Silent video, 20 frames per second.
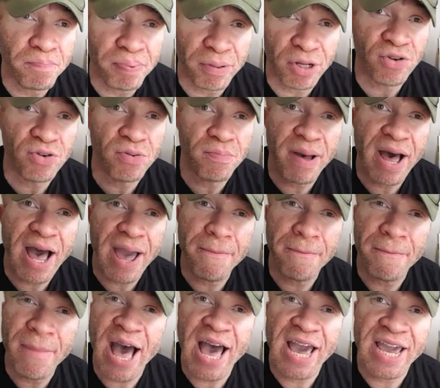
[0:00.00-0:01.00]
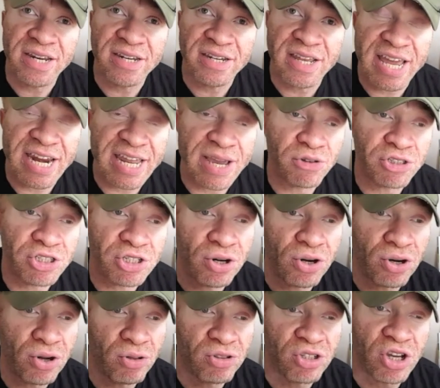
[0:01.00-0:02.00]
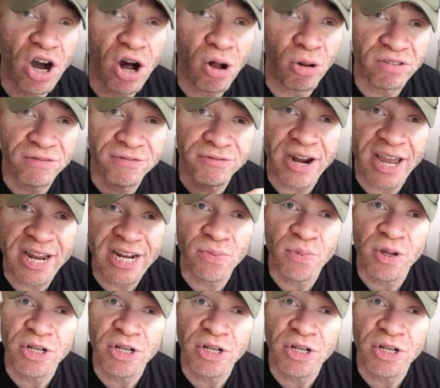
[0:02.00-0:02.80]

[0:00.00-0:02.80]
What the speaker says: blew my mind, and it was called Old Friend,